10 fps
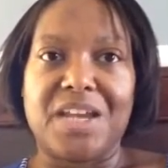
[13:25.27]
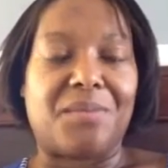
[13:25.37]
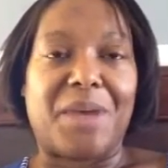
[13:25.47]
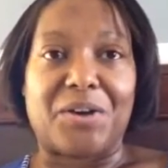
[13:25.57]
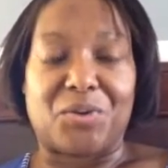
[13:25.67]

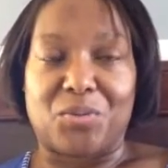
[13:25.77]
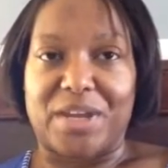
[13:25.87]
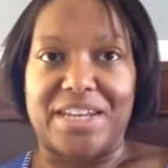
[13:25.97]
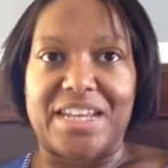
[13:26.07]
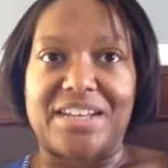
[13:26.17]
amount of
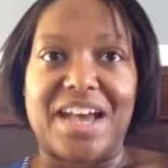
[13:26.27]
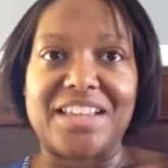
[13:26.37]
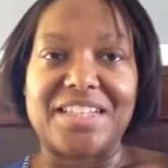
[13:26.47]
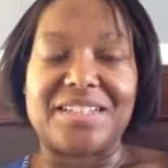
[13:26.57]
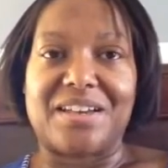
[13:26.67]
weight, and
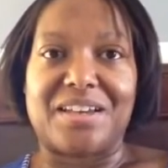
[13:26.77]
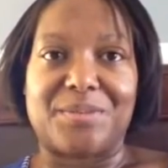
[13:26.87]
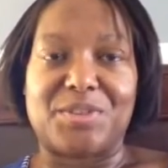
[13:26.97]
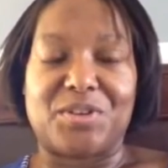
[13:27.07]
not the times,